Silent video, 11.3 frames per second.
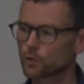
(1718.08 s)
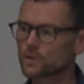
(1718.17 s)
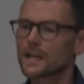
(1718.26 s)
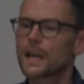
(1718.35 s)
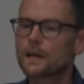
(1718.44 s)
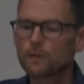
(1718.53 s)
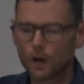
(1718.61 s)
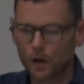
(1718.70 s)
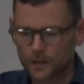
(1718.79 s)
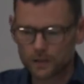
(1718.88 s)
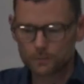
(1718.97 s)
deliver
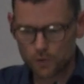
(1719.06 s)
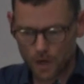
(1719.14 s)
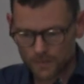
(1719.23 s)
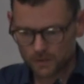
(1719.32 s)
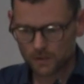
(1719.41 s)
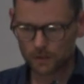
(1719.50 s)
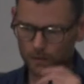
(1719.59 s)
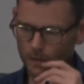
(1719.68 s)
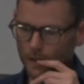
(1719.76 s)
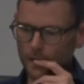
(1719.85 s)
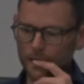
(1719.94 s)
on his promises.
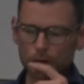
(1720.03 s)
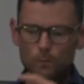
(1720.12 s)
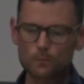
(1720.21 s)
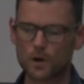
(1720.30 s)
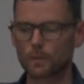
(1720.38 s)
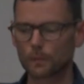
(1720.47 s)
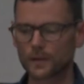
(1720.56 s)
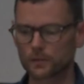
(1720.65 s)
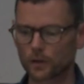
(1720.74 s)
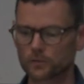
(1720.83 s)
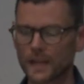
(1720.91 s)
He would probably
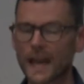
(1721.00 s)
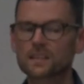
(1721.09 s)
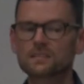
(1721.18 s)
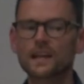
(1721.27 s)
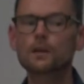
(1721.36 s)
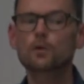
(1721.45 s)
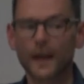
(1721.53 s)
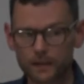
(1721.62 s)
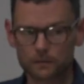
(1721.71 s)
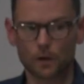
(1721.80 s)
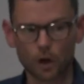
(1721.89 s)
just
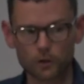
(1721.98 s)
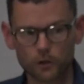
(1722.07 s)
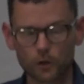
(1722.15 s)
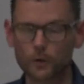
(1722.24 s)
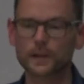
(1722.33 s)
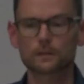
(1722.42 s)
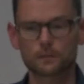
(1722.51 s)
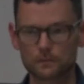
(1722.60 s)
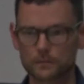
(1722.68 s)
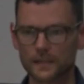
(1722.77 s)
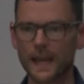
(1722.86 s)
accelerate the ongoing
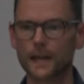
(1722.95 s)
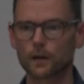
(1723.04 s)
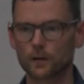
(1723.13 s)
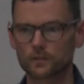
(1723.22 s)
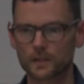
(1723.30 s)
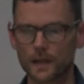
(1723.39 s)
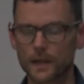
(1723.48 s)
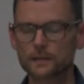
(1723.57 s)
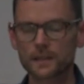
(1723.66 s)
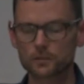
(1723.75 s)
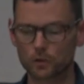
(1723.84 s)
chaos
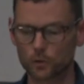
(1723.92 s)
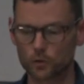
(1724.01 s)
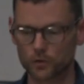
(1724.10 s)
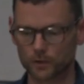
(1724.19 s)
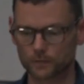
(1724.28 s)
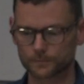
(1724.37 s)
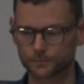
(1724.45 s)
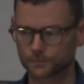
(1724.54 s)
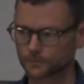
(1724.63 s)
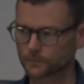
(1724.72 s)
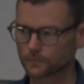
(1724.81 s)
and dissolution.
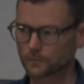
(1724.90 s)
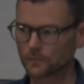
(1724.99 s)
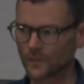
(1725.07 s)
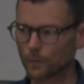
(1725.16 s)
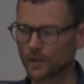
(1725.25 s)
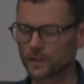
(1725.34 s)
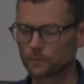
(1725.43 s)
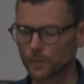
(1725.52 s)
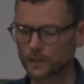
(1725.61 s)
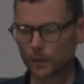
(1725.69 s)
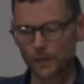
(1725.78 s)

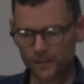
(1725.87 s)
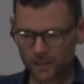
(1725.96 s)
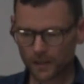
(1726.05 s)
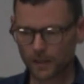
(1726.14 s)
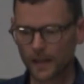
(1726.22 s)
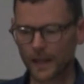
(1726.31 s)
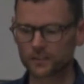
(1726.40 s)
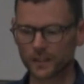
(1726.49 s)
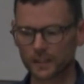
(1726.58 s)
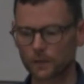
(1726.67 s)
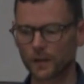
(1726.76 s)
But there is a
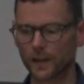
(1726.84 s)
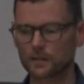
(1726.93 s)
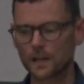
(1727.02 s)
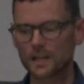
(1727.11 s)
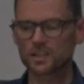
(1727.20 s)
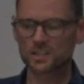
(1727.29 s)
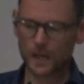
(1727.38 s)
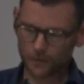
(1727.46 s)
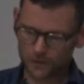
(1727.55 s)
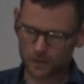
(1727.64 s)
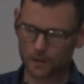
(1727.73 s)
significant
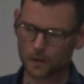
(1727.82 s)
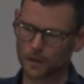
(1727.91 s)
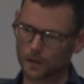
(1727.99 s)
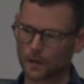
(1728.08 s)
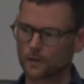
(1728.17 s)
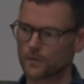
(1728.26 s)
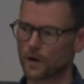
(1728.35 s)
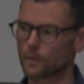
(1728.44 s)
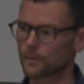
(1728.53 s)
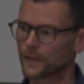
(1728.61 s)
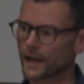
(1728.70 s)
shift
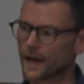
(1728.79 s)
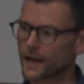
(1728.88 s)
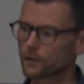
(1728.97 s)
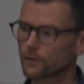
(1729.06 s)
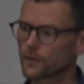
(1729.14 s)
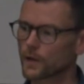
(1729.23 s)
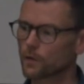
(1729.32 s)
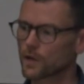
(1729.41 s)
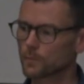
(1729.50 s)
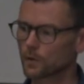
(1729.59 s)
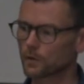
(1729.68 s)
from a kind of
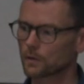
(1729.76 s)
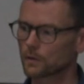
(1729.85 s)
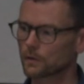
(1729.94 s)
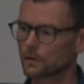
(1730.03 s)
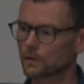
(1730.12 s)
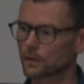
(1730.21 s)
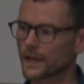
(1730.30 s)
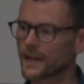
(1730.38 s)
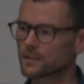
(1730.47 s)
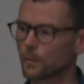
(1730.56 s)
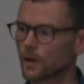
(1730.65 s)
neoliberal
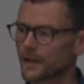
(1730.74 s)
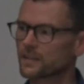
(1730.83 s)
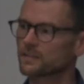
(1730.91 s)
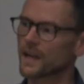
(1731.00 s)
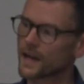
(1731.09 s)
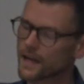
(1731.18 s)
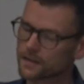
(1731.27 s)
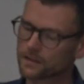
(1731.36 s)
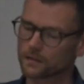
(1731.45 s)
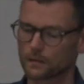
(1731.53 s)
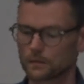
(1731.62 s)
hegemonic
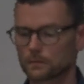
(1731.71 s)
stance,